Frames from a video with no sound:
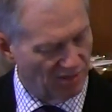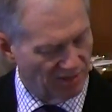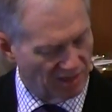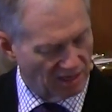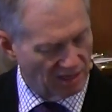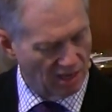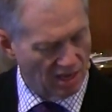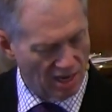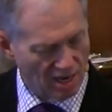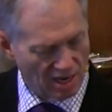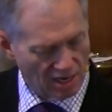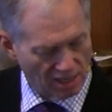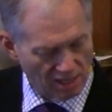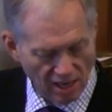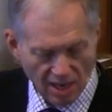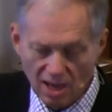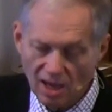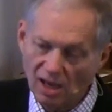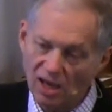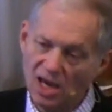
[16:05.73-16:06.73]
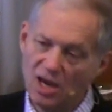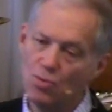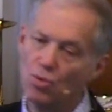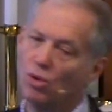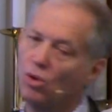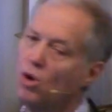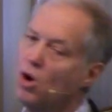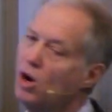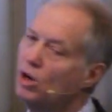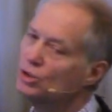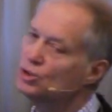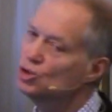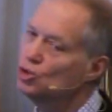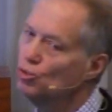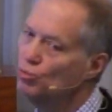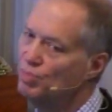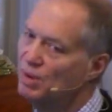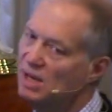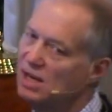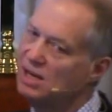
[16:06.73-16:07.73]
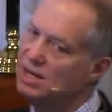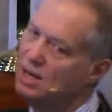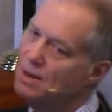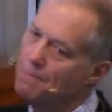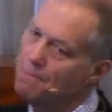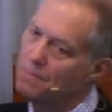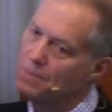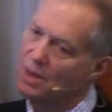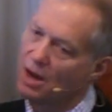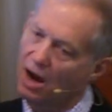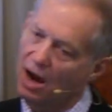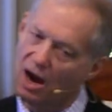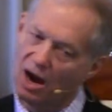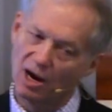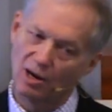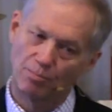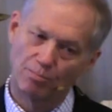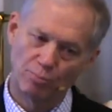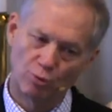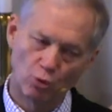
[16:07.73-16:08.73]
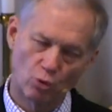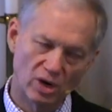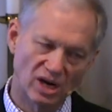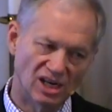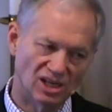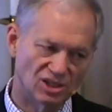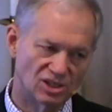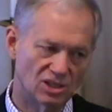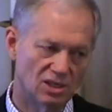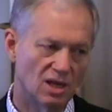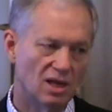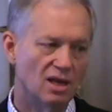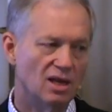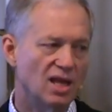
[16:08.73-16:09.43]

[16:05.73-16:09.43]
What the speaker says: the king, he will also be our priest.